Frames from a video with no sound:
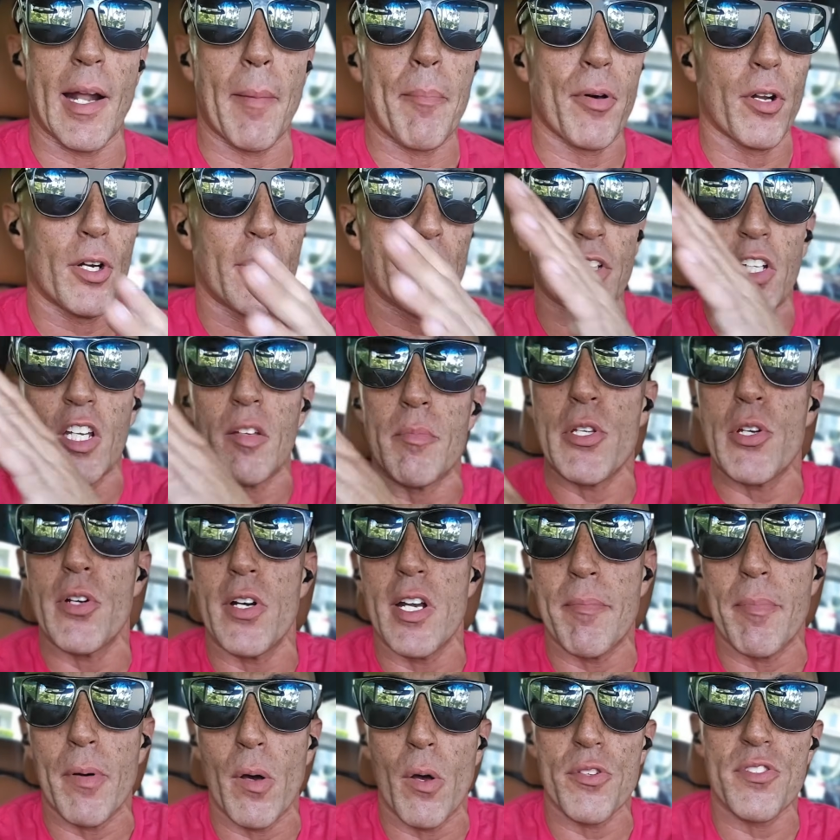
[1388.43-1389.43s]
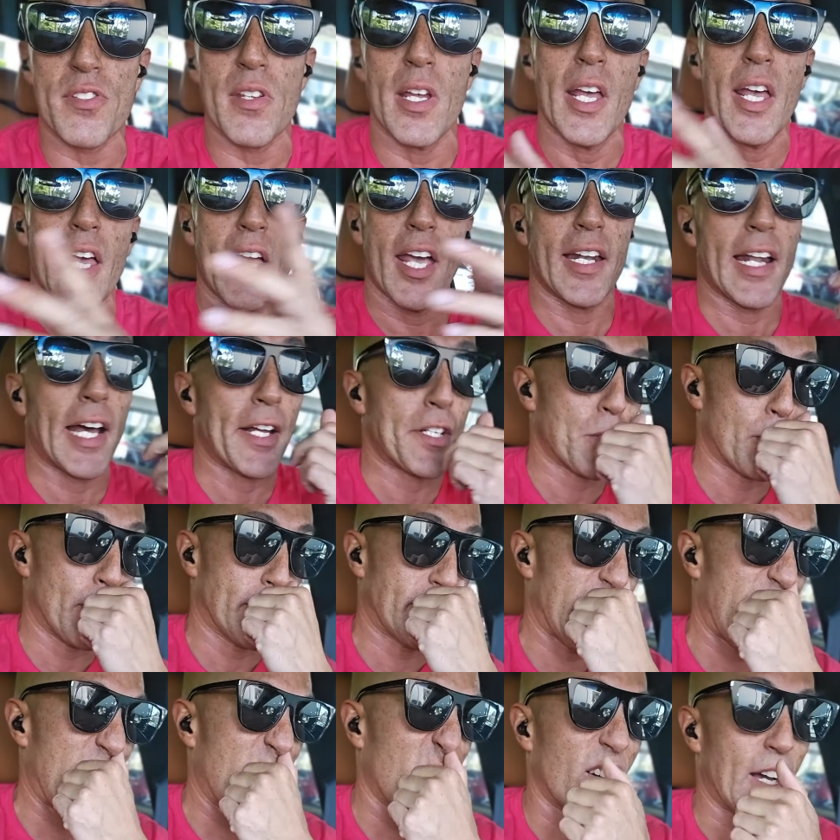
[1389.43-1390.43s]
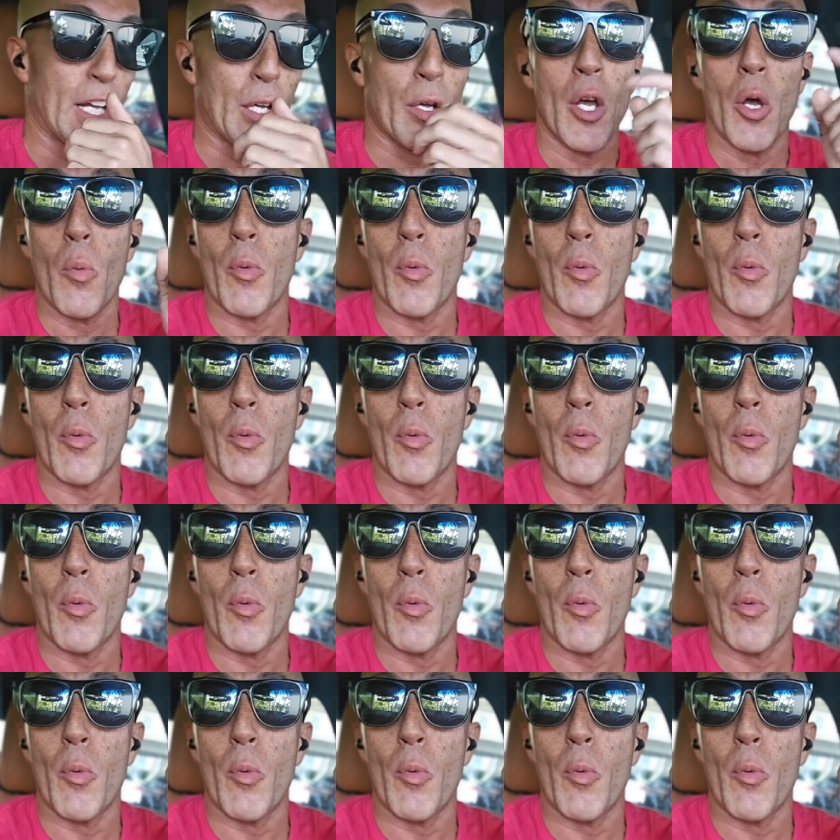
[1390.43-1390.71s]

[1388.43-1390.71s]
I put it in the community post and I do it that way,